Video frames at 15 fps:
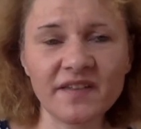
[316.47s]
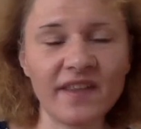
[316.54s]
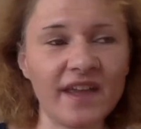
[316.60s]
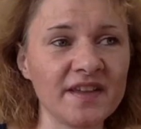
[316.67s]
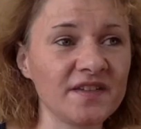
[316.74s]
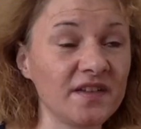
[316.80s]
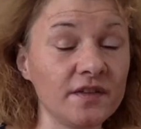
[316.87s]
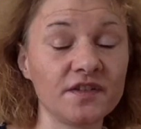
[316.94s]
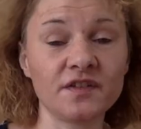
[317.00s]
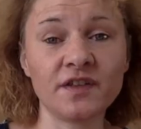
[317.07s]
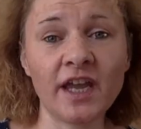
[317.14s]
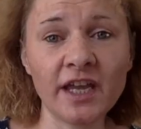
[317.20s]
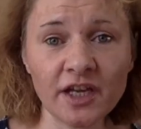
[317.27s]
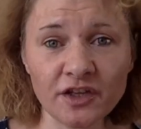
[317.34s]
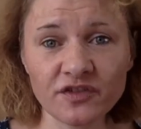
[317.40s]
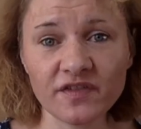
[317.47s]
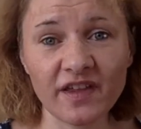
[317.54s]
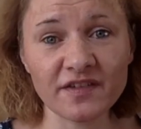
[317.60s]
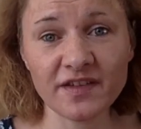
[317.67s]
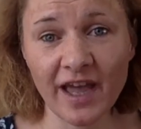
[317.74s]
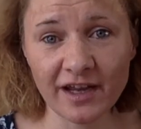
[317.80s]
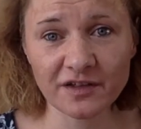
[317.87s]
there's a stage,
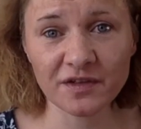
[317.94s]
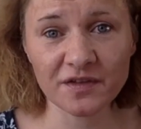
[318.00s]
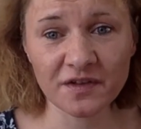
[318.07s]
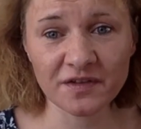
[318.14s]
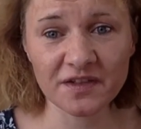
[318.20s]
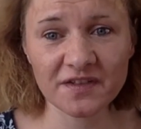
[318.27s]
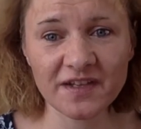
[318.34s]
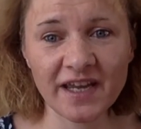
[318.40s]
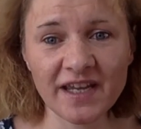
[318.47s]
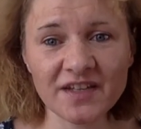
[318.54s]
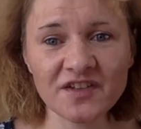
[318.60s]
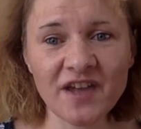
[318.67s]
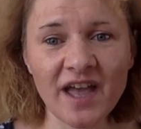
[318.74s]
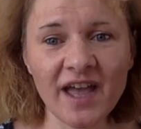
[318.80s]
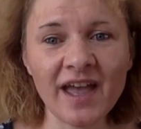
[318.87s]
there's actors on the stage,